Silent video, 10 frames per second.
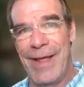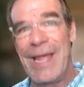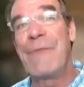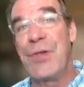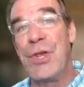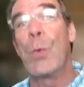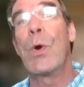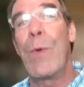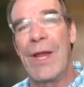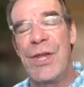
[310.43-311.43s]
If you were
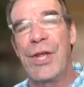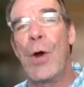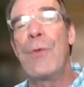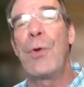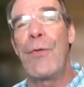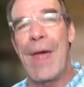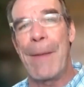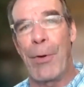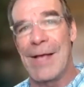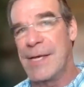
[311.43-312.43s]
willing to go through that
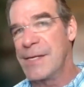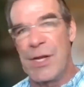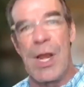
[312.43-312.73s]
process a